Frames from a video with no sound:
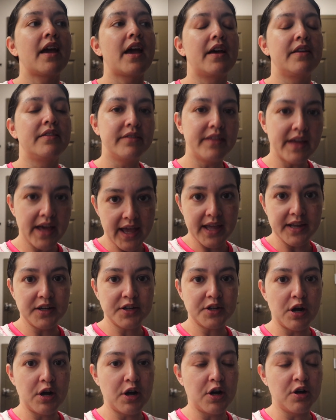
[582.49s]
and
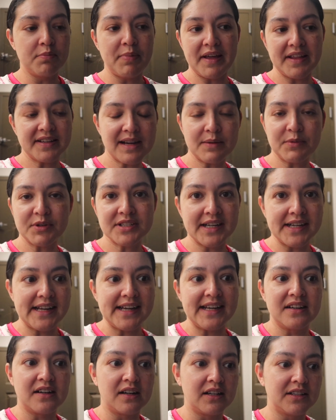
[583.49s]
then go, by the time we're done
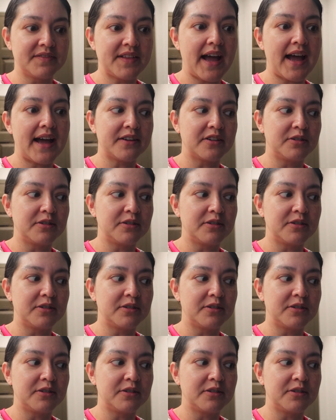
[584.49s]
eating all of that,